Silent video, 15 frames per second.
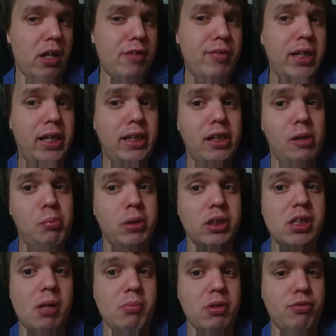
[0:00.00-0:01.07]
If anything, I'll
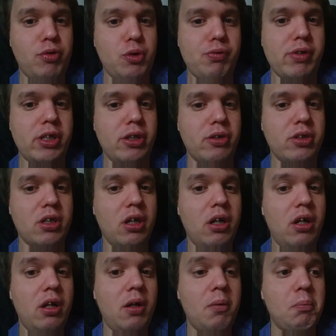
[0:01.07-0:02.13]
put some in a few videos.
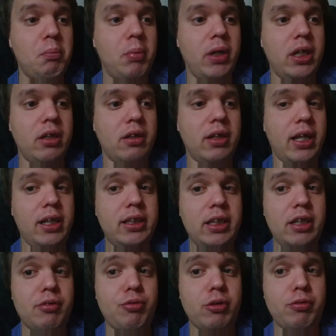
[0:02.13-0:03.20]
But that's
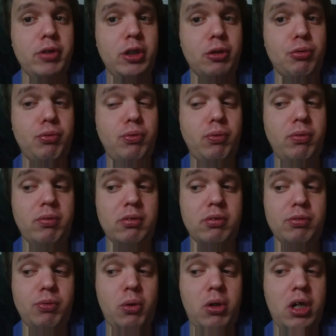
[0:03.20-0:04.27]
it for video
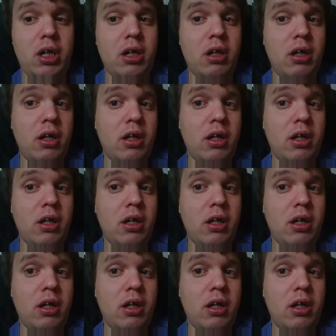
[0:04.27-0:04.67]
4.